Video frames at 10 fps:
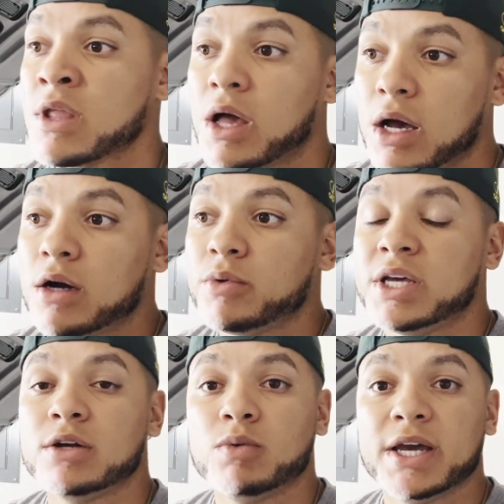Uh, we
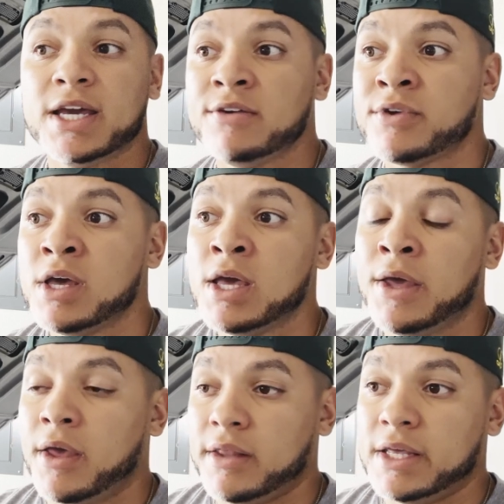hit a wave,
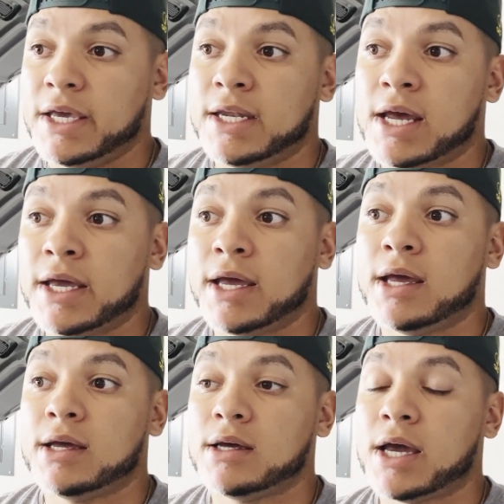and then
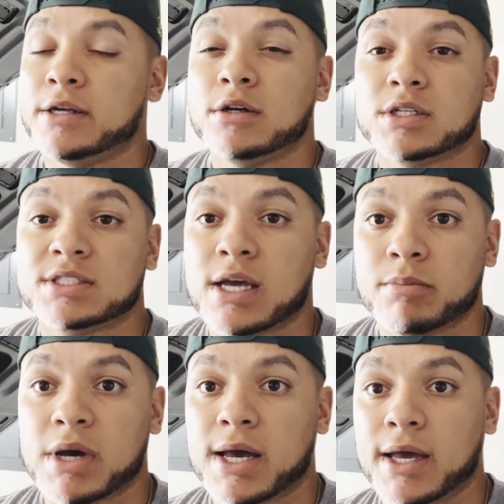I, uh, I noticed that
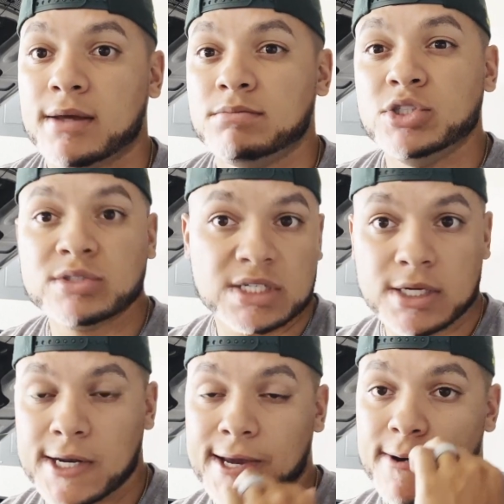my music
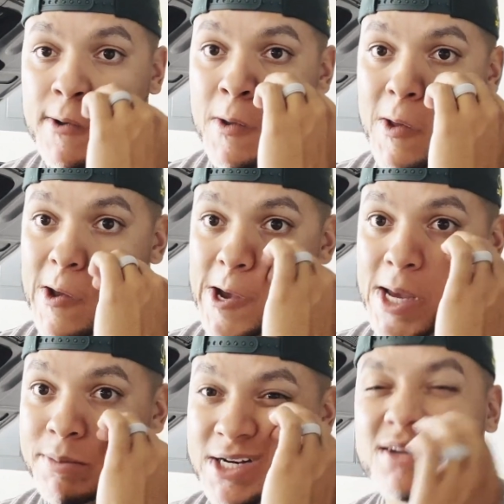cut out,
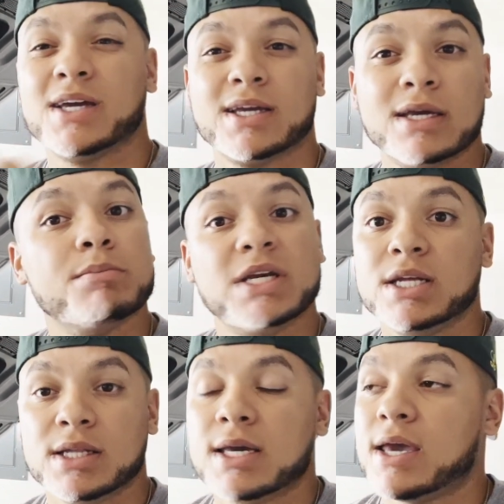uh, but it, it
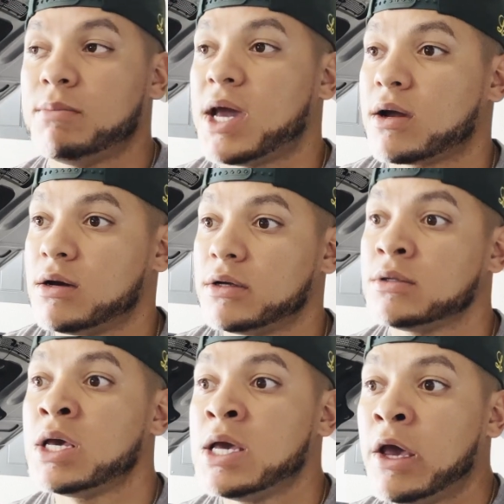immediately came back on.